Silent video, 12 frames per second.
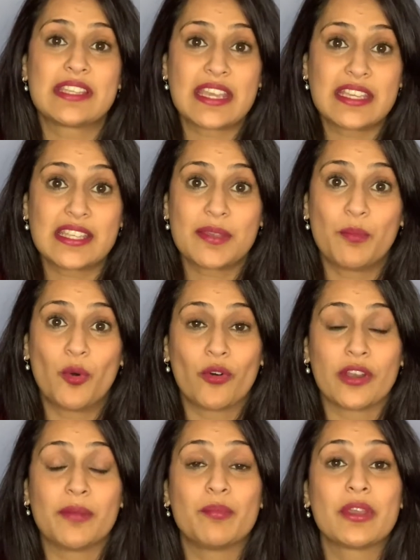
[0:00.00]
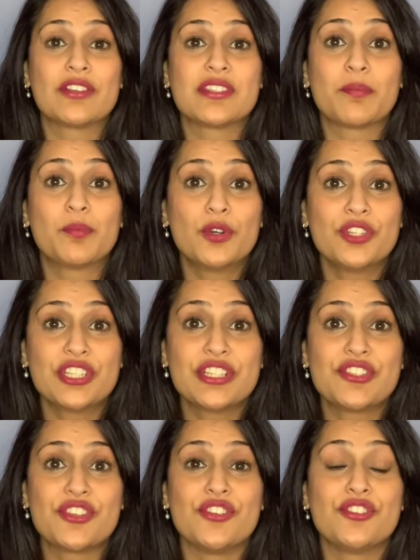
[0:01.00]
is important because it pushes you